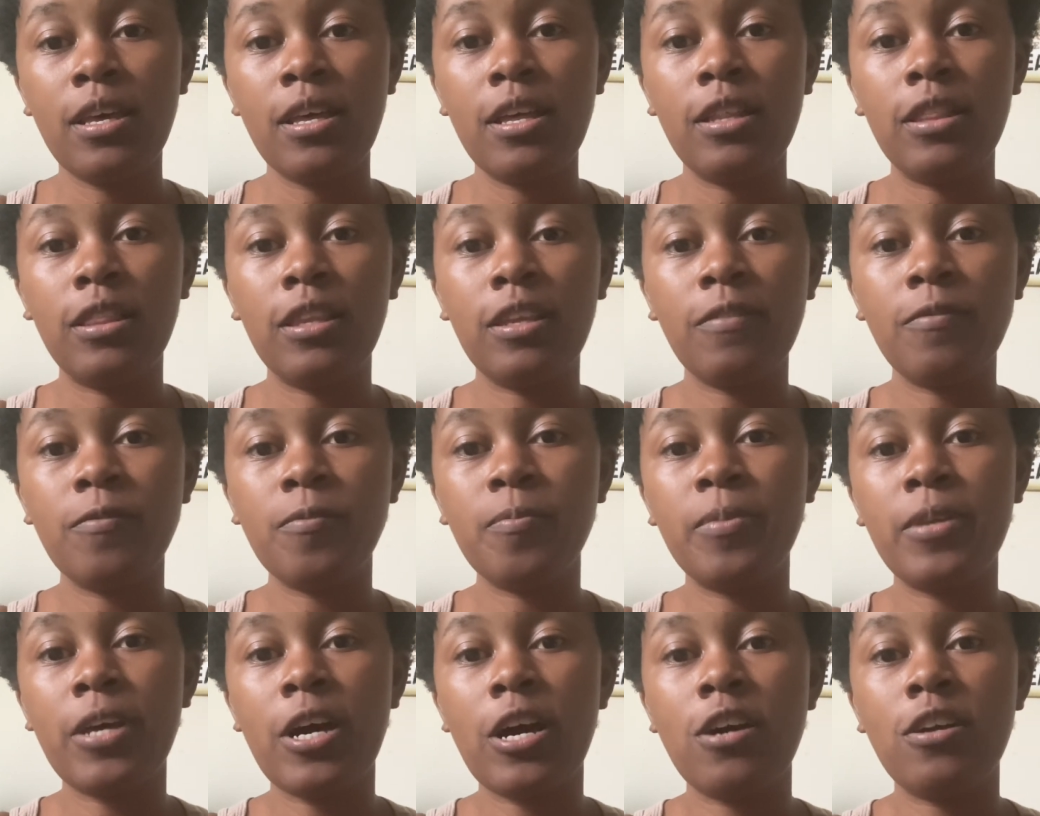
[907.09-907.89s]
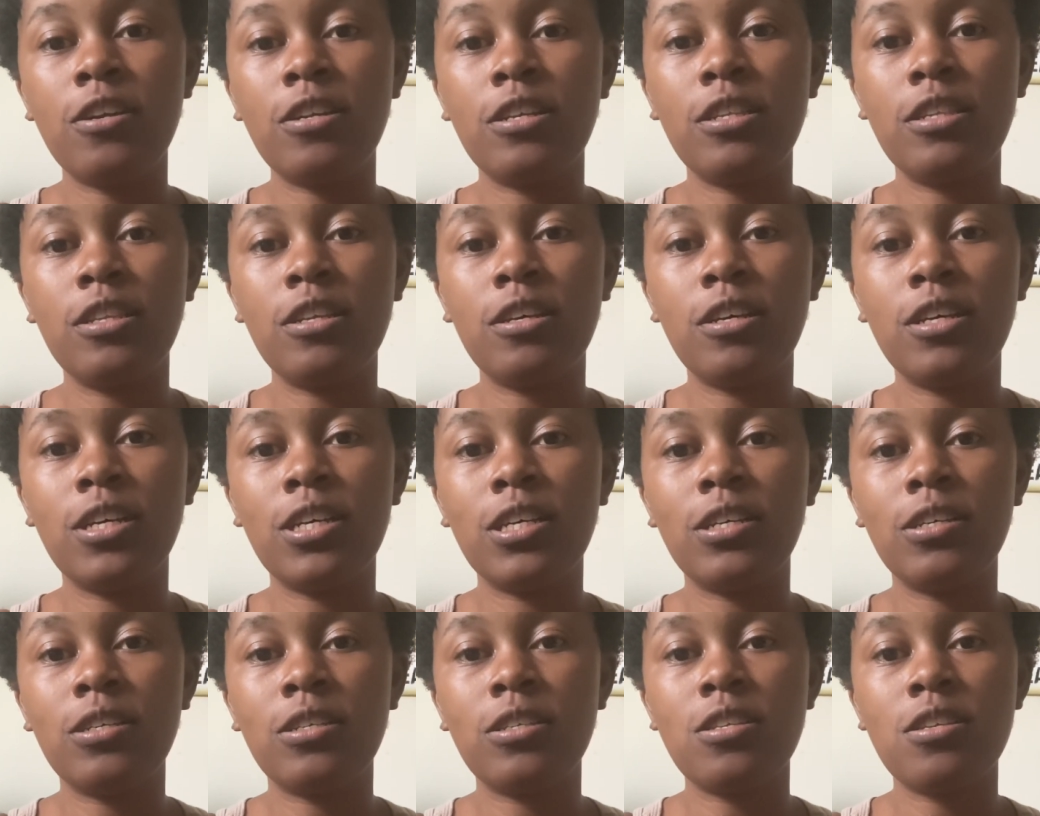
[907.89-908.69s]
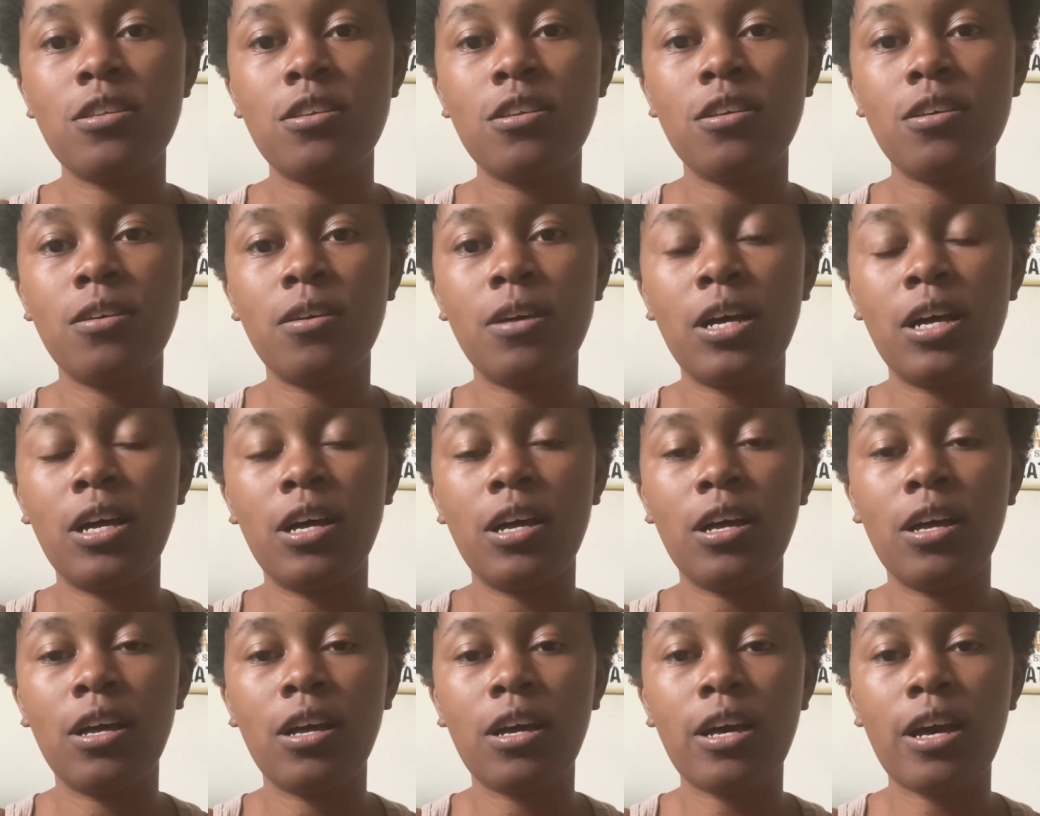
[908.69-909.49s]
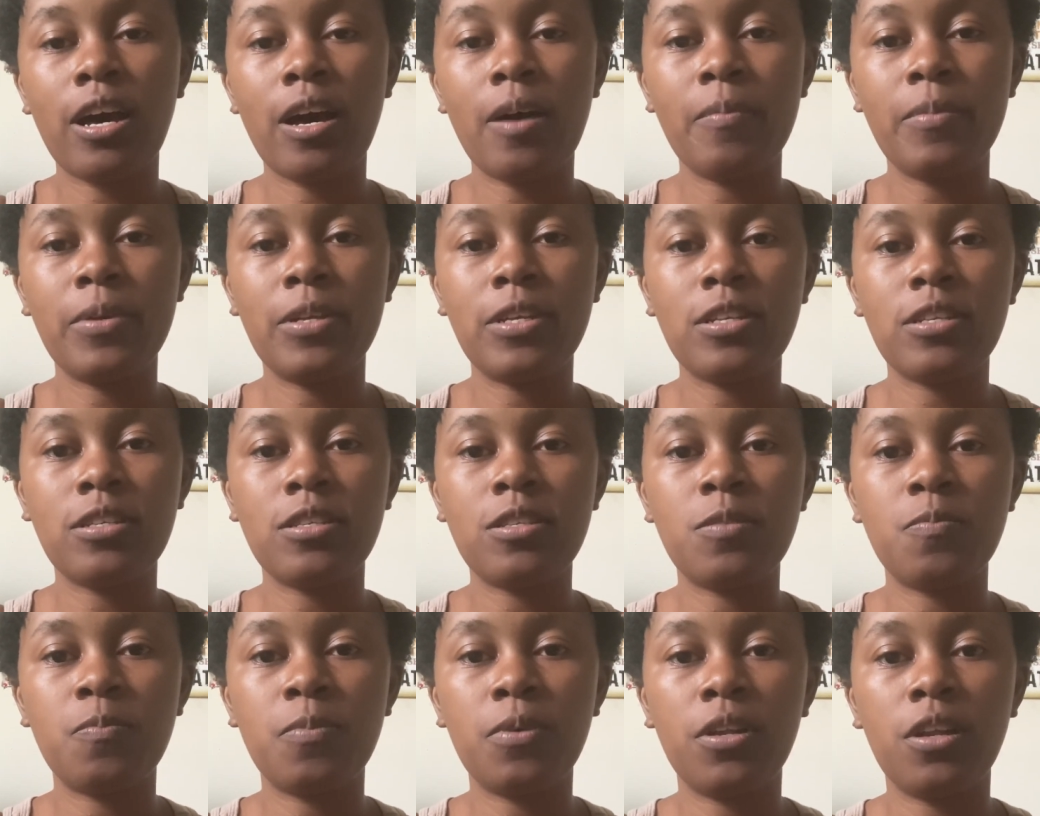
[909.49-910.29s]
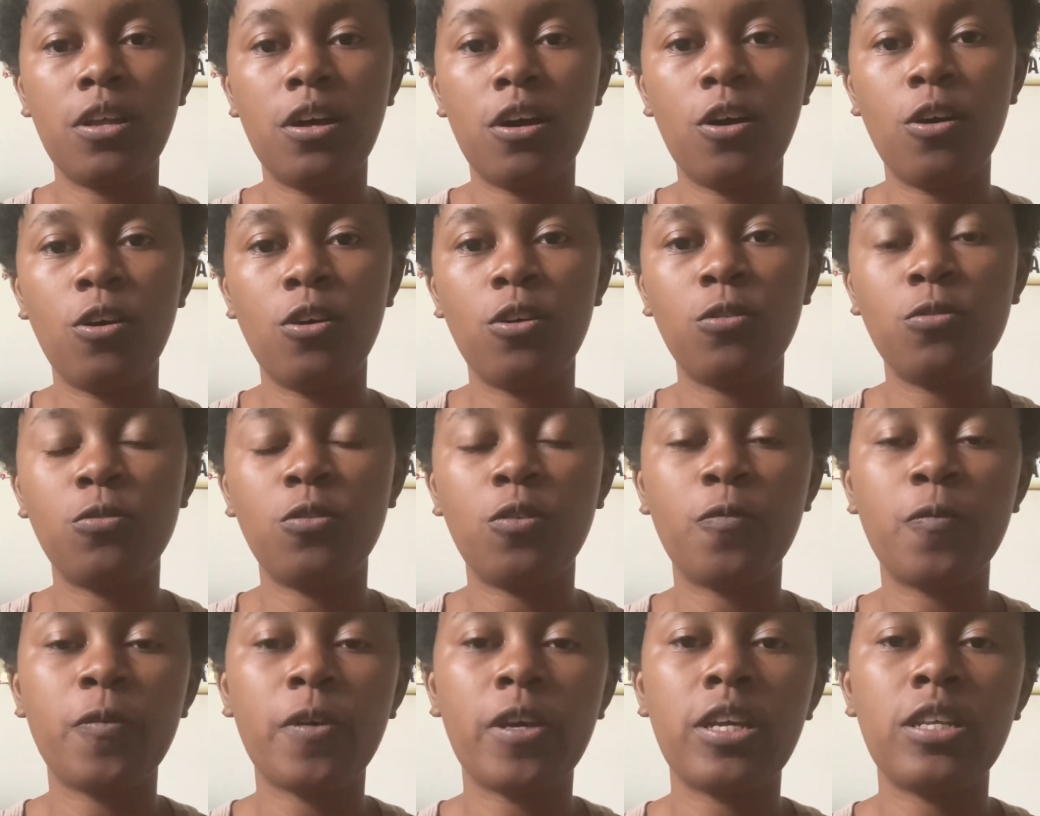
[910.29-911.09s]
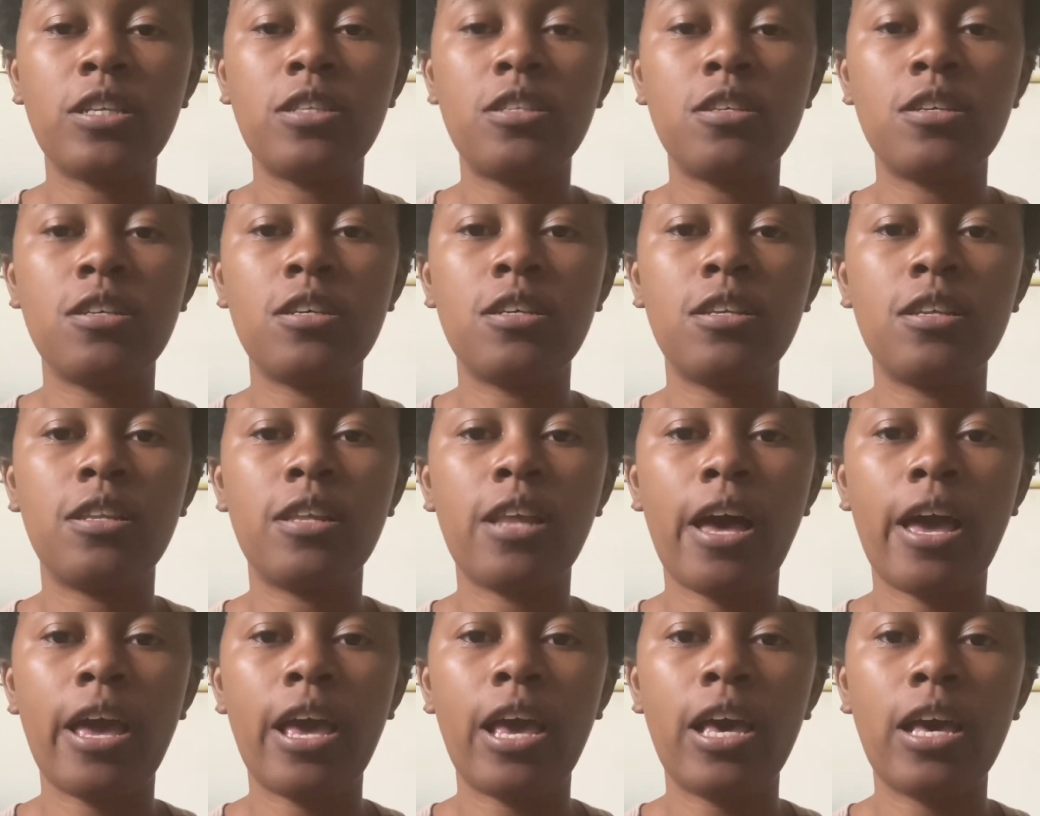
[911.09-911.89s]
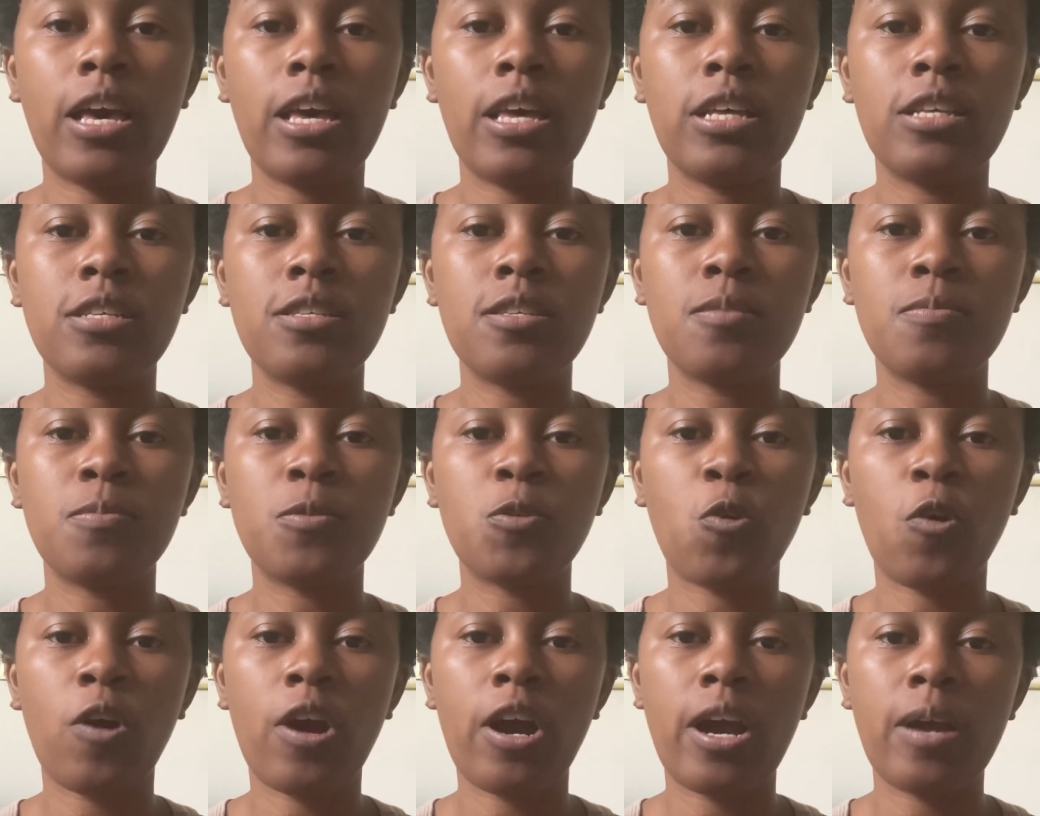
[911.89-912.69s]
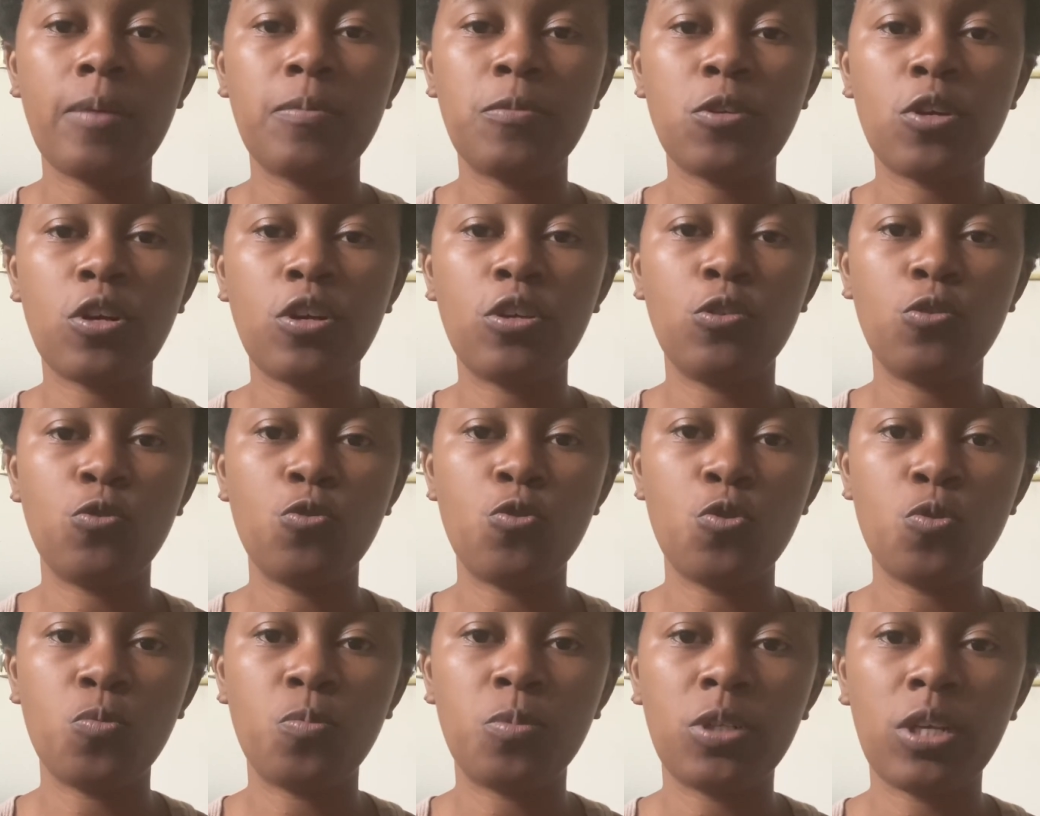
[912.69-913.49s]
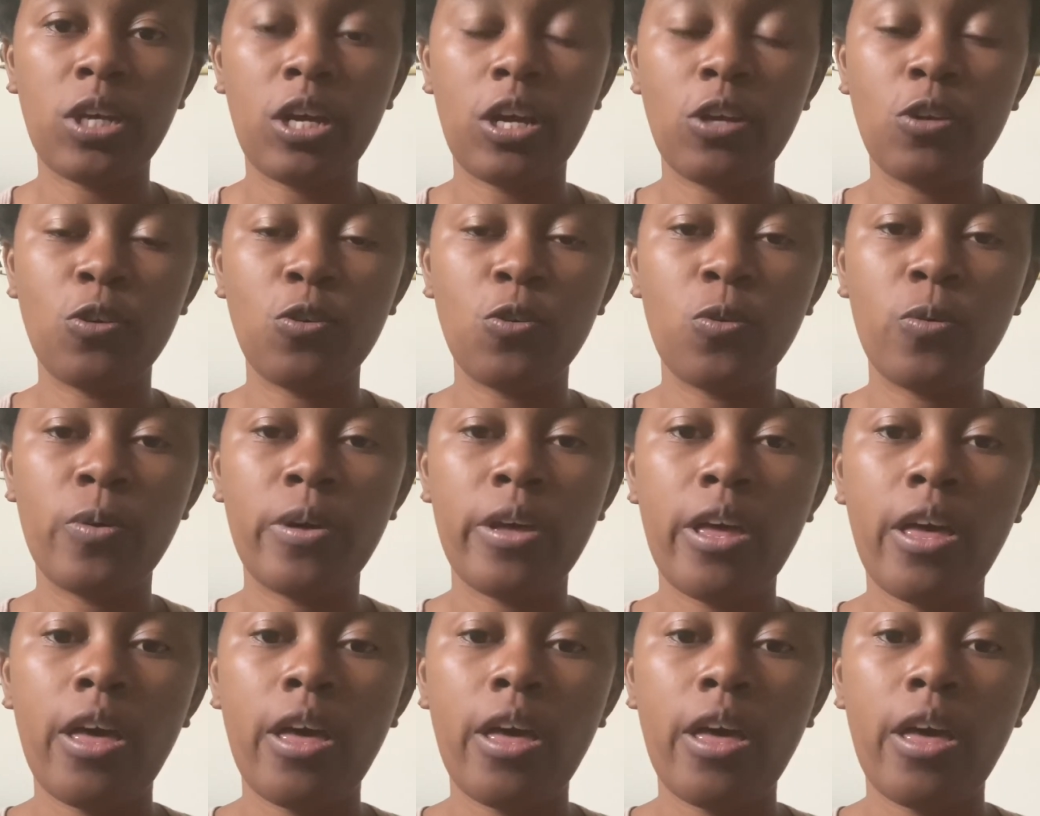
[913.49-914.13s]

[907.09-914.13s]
leave them down in the comments below. Don't forget to like and subscribe to our YouTube channel.